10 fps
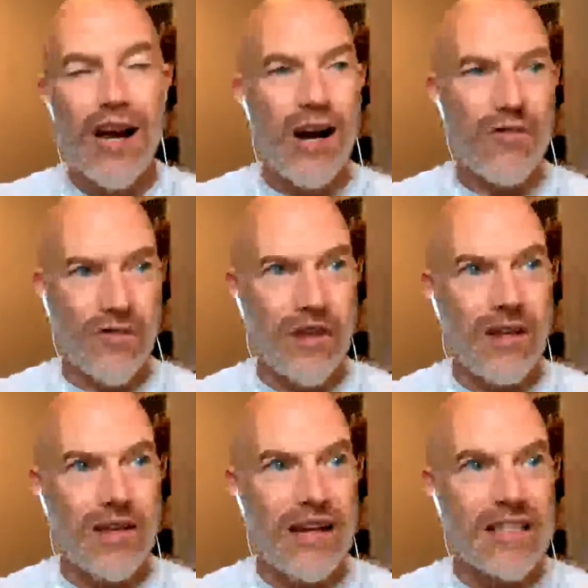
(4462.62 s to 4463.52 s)
I
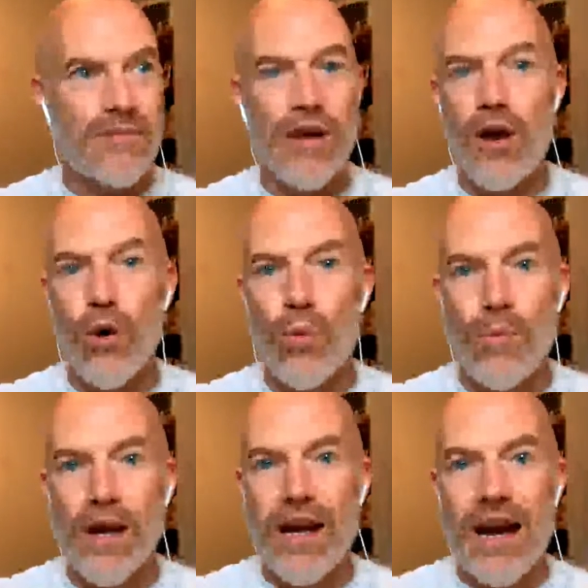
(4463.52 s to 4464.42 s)
feel that's my home.
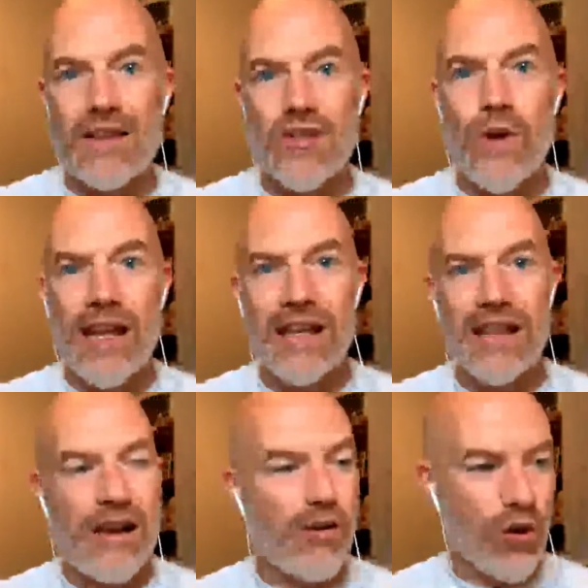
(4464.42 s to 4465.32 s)
And so anything
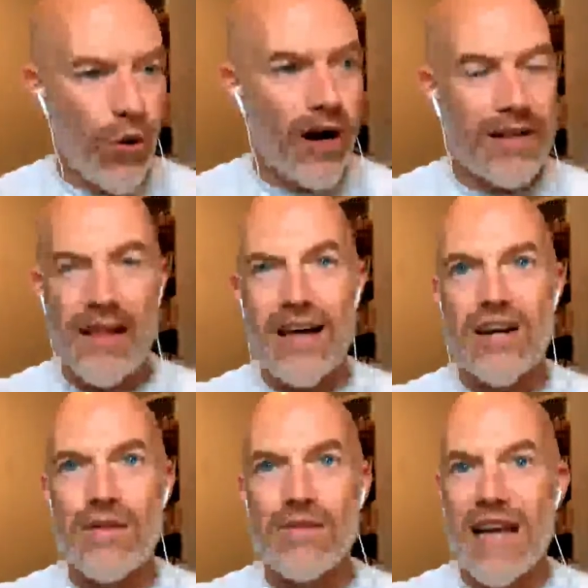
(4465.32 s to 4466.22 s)
that required that,
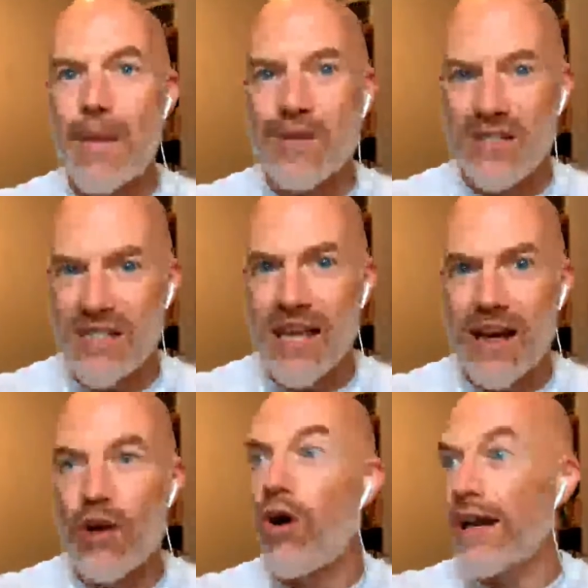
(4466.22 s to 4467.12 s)
I was happy to take
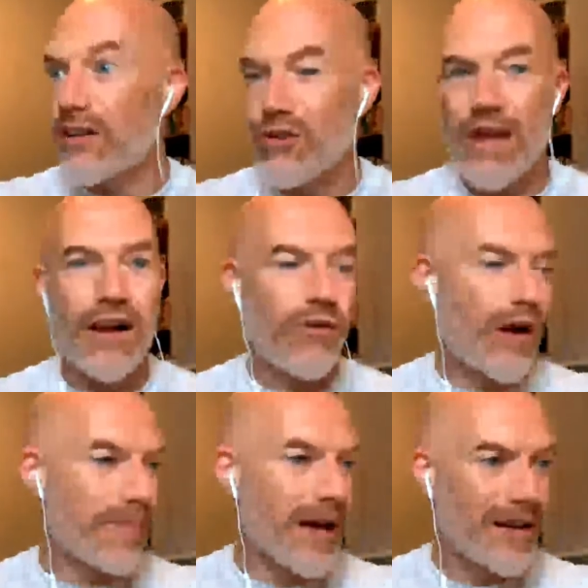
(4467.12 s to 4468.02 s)
and go, I can do that, I'll
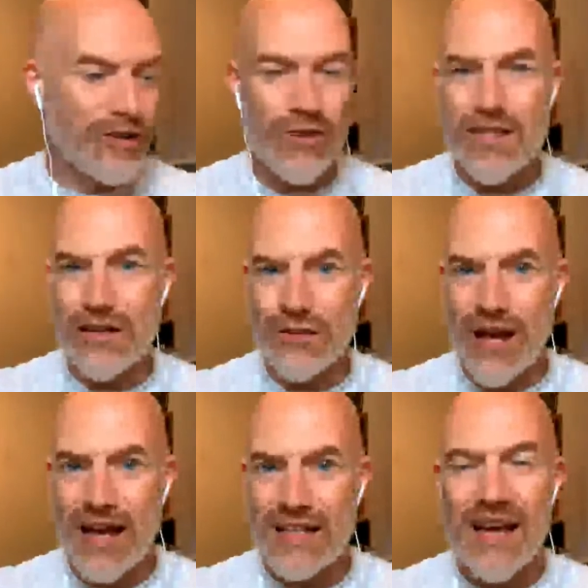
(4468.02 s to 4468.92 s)
grab that, I'll do this, I'll do
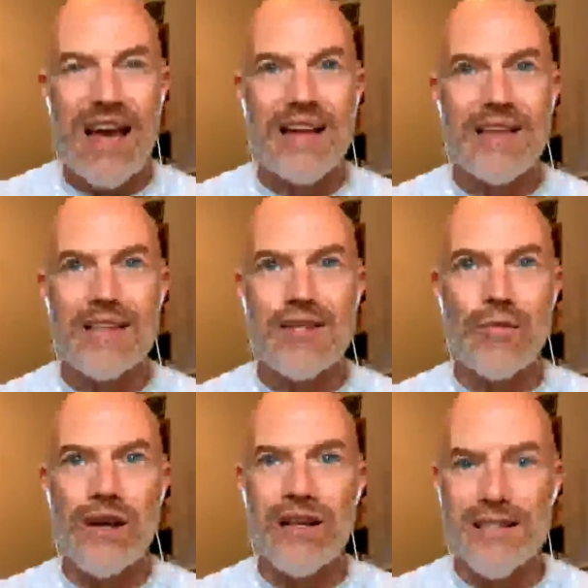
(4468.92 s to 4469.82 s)
that. And then
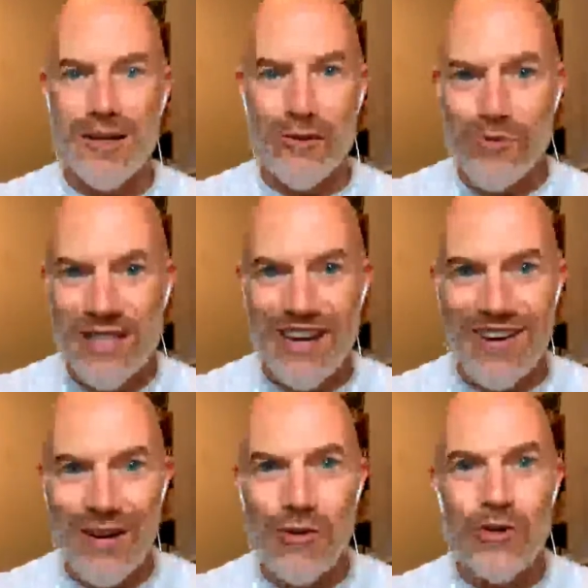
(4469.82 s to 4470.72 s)
someone else, you know, particularly,
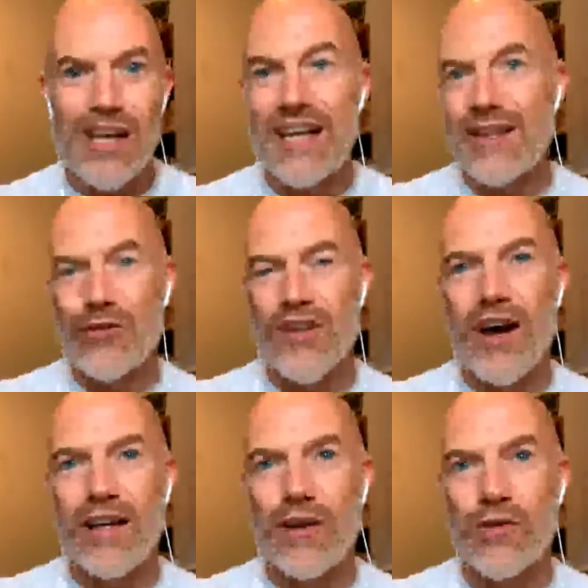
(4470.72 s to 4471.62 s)
you know, who can hit those
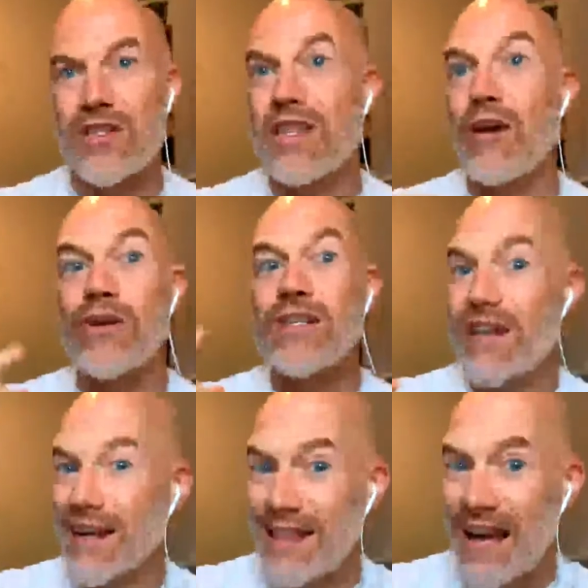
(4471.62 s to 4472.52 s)
high notes, they were
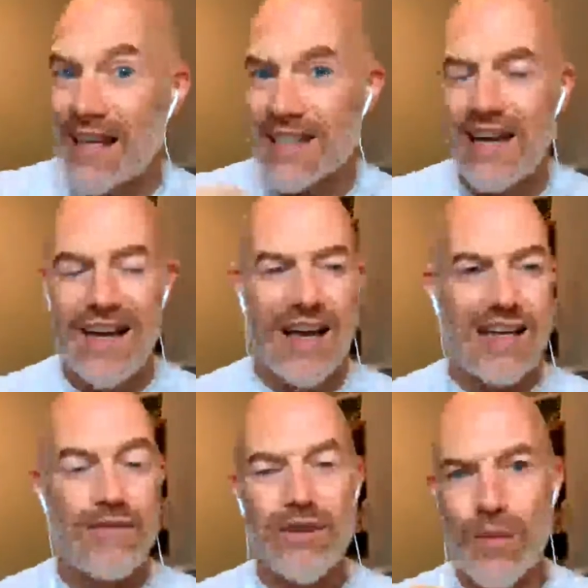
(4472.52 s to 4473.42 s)
assigned that. And
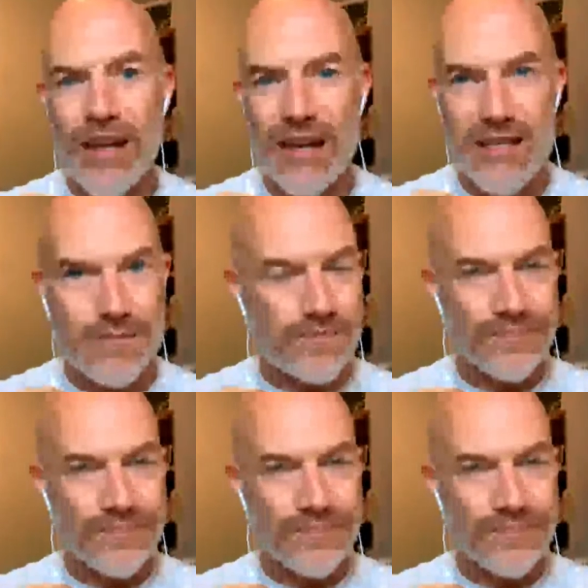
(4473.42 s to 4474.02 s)
even in my case,